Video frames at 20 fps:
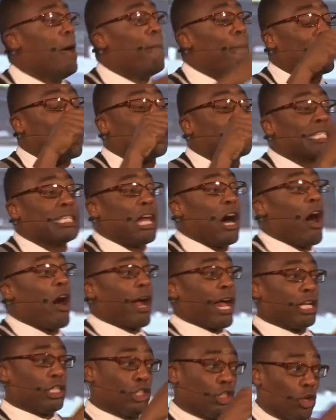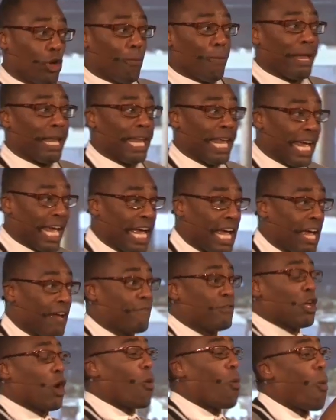But as long as you
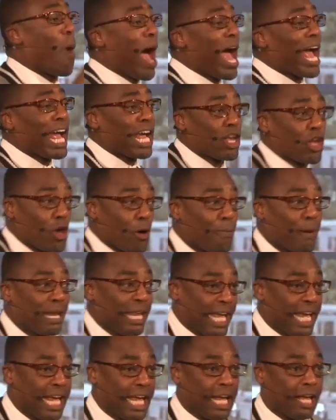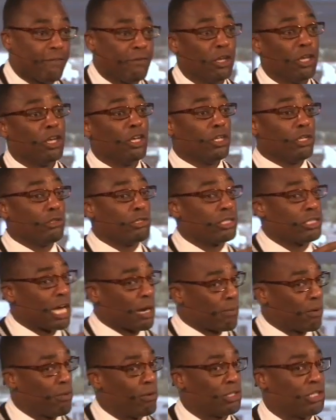believe the way you believe, you
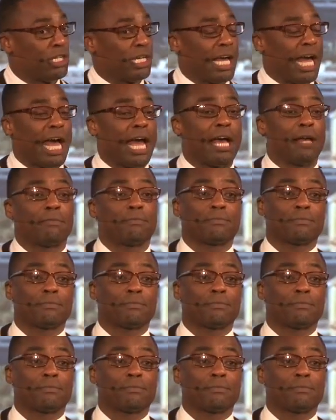stuck with what you got.